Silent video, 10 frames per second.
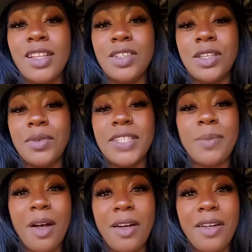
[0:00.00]
And so
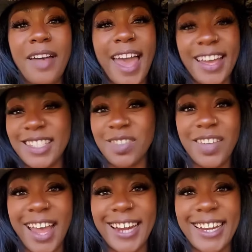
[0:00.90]
small acts
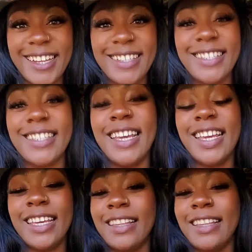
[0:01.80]
of kindness,